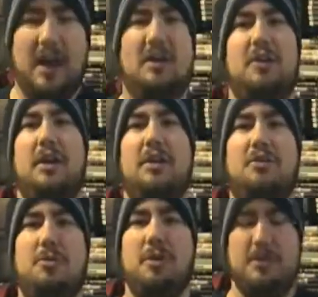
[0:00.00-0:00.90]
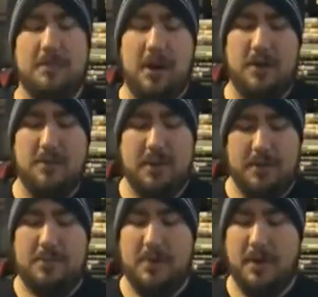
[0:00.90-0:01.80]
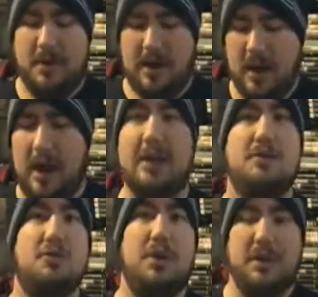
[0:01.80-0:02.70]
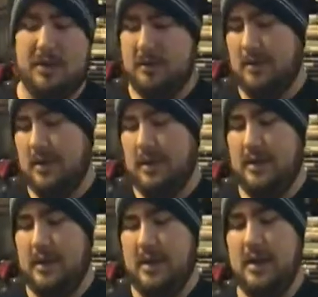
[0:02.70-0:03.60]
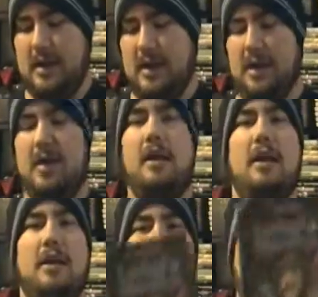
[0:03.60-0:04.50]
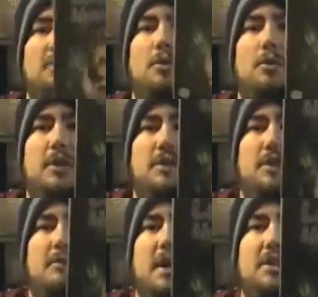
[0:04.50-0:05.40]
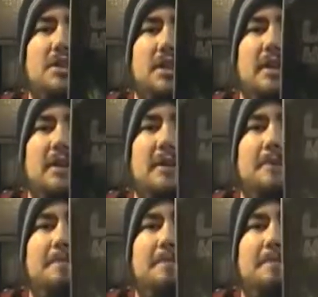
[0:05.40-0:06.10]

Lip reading: You don't hear too much about it, but I enjoyed it. And then we have Luigi's Mansion.